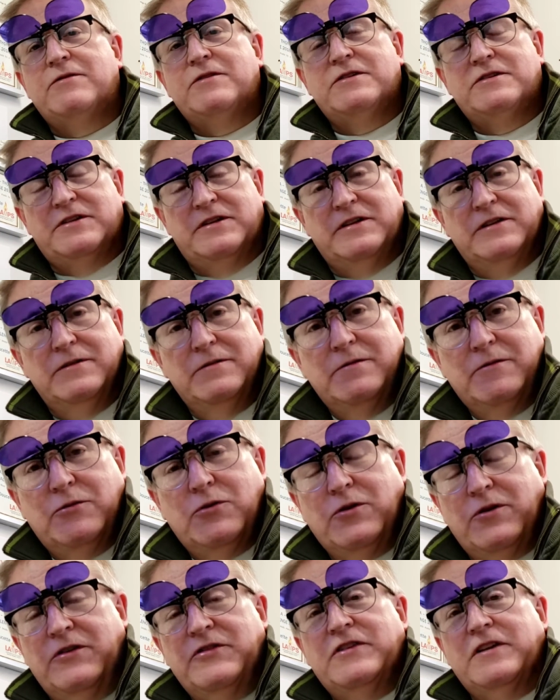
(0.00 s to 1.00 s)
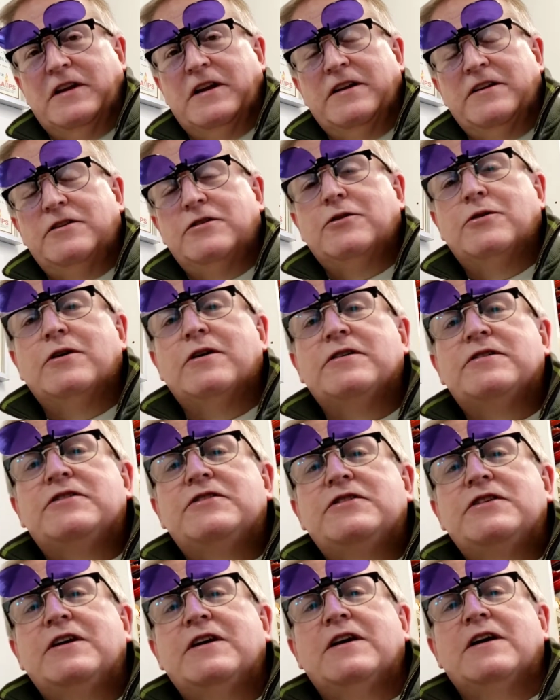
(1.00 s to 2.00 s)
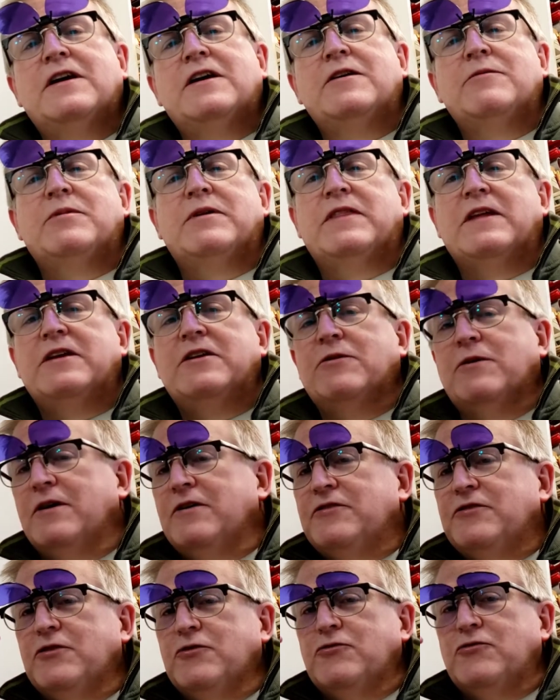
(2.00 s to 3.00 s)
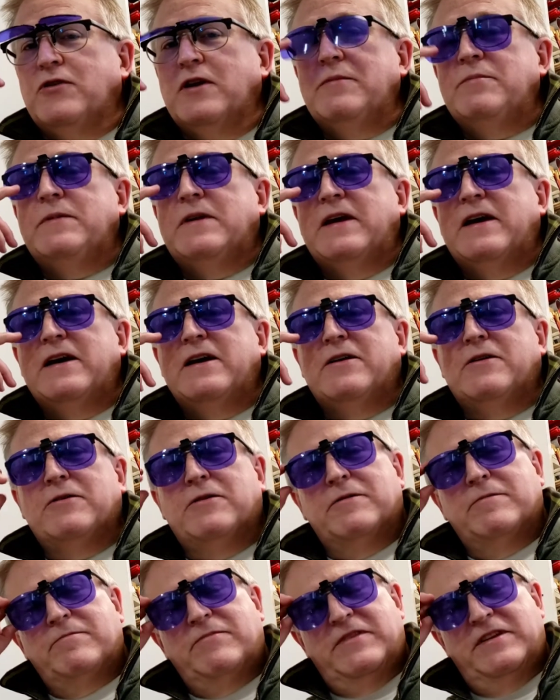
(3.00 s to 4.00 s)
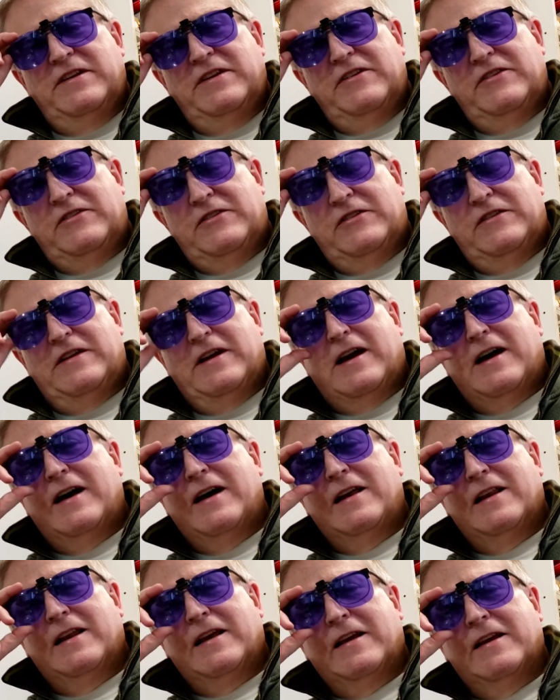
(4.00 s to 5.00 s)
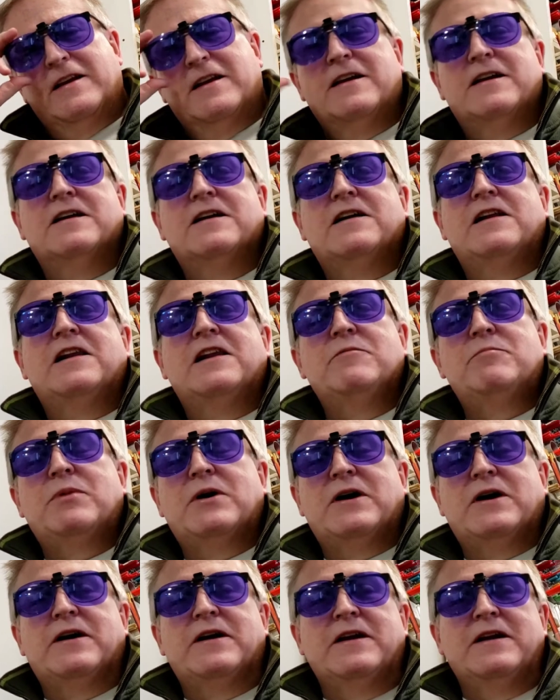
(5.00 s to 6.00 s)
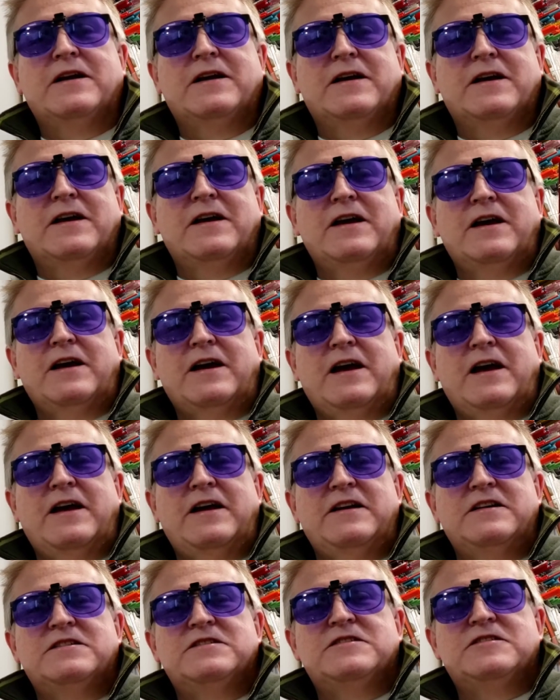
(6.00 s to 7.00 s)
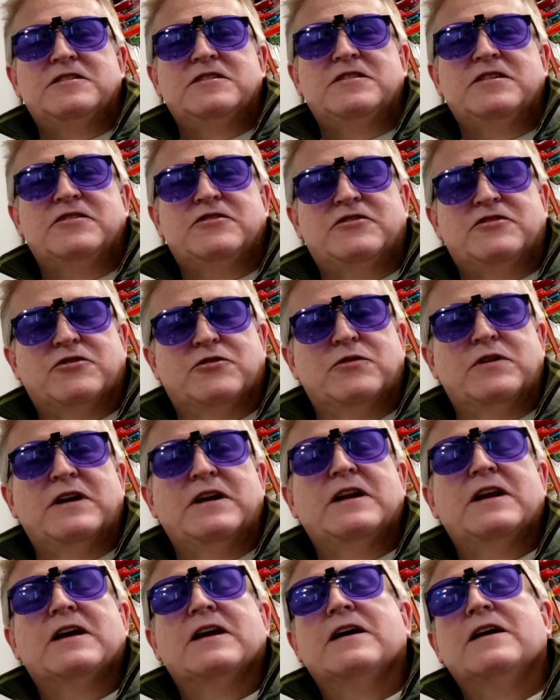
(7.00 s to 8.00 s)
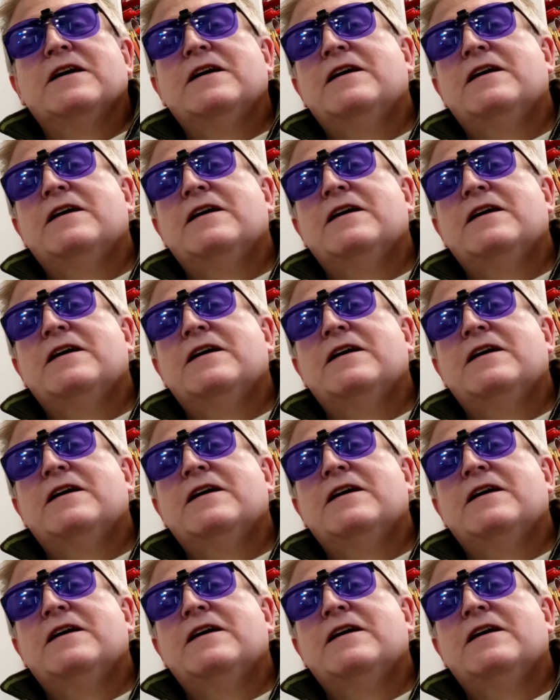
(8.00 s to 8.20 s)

is of course a lit torch, but then you also flip down the styling clip-on ace screening